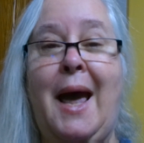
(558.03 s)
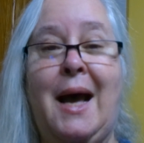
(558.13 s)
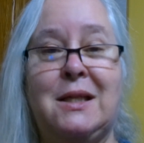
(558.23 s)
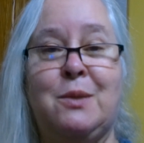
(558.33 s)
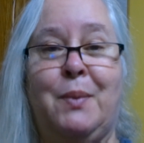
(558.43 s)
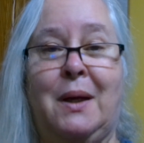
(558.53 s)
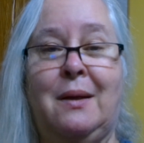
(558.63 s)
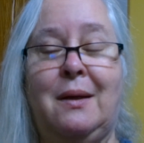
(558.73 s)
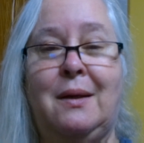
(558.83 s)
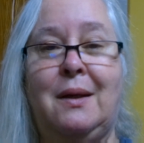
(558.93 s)
asthma,
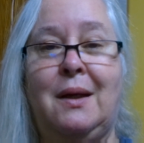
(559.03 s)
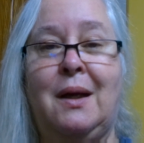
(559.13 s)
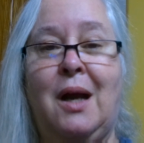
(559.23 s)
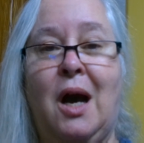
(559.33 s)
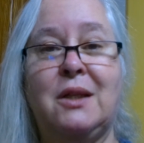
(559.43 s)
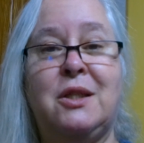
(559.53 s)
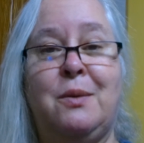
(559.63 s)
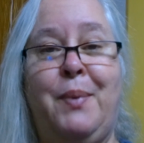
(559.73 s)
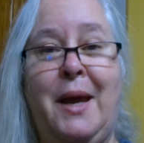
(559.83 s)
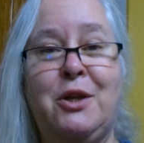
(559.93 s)

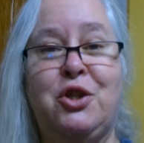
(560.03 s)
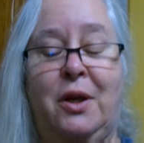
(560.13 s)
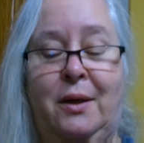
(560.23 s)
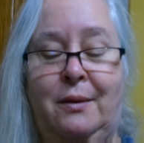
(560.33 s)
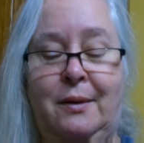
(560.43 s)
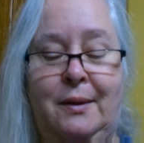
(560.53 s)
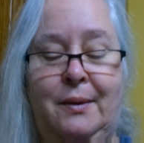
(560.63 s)
constipation,